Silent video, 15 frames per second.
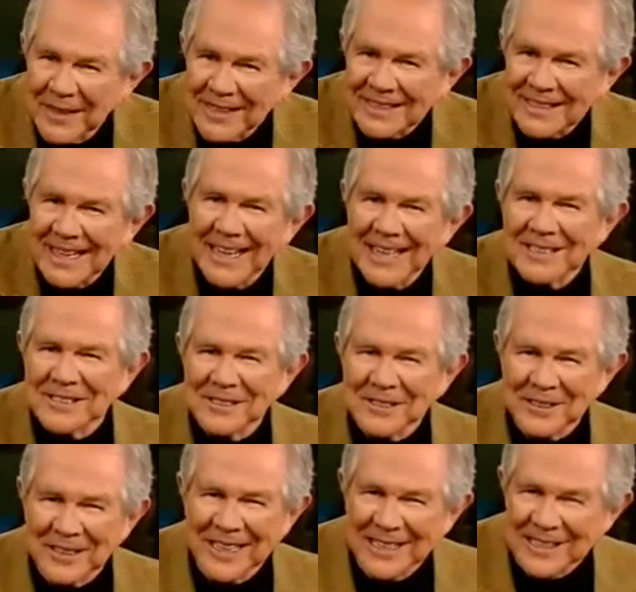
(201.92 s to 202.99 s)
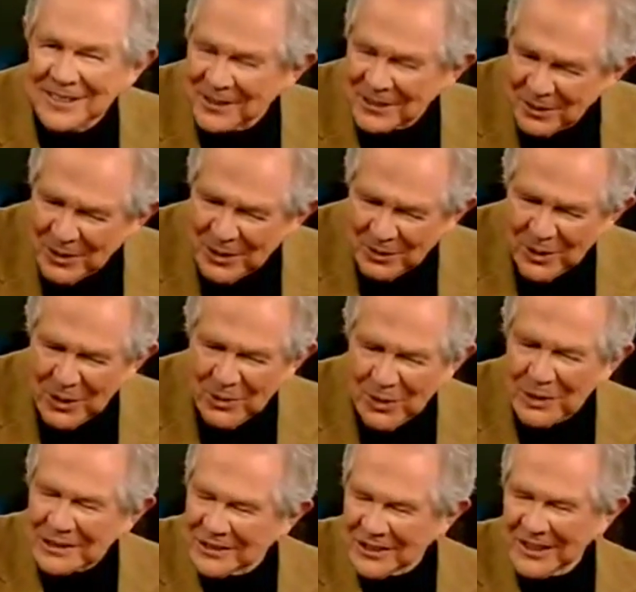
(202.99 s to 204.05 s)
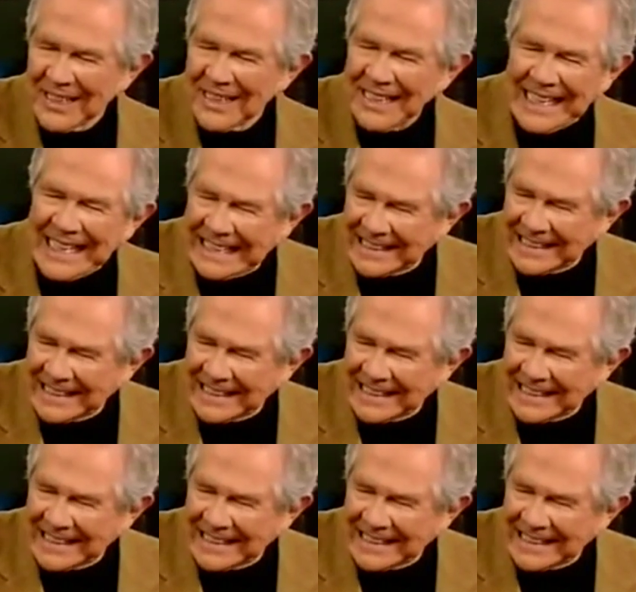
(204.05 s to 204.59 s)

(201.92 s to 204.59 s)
a fast oxidizer. What should they